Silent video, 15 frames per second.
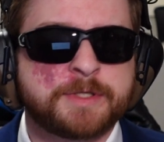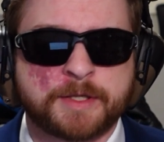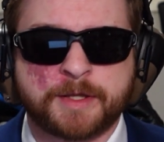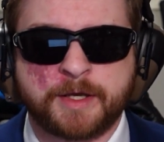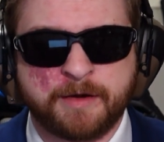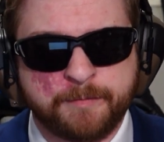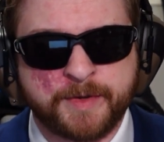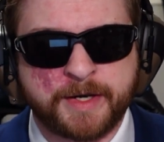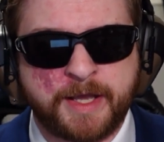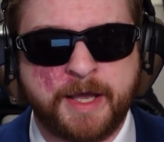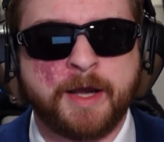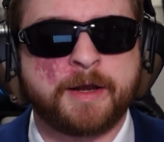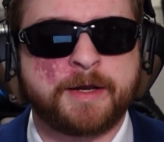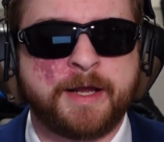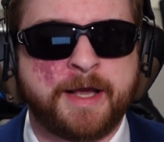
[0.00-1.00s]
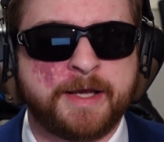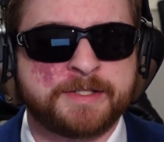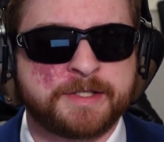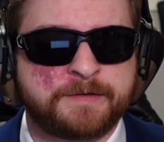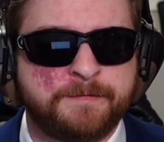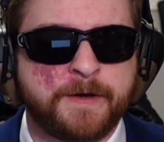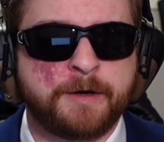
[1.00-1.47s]
that the Government of Canada has
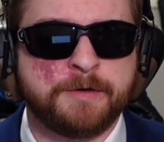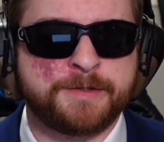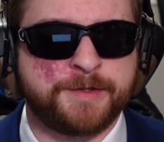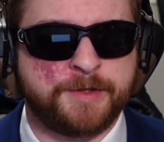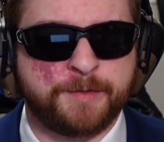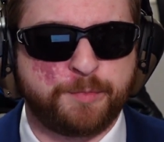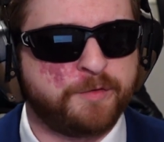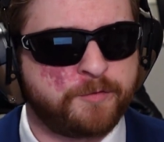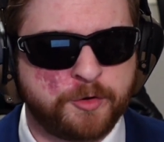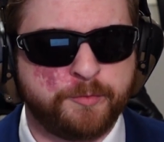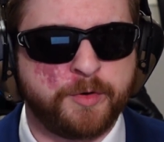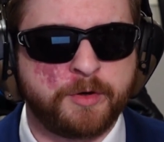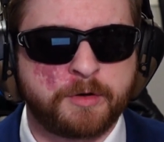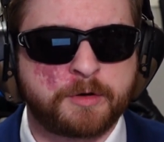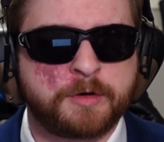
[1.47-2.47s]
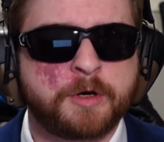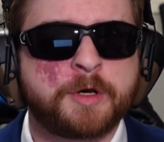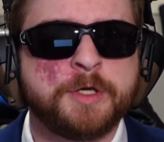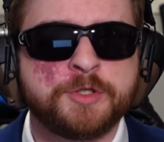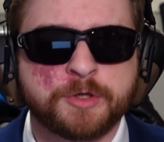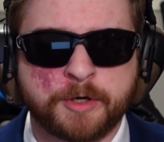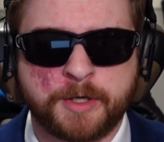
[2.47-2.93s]
its fingers in the proverbial
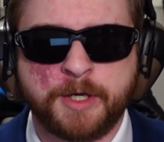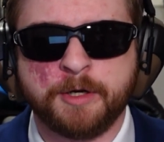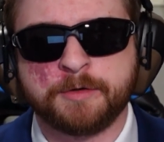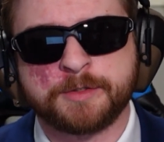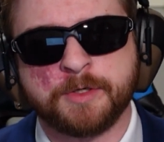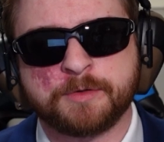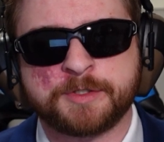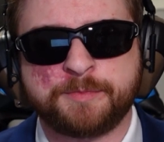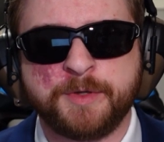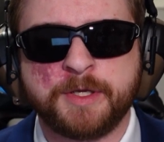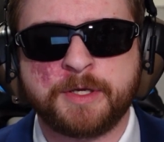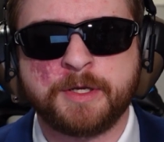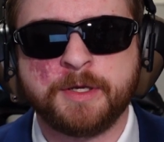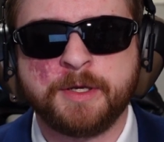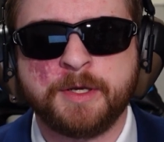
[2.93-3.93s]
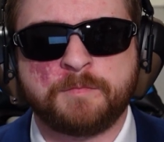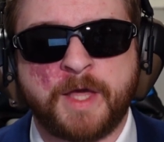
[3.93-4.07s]
cookie jar here, so to speak.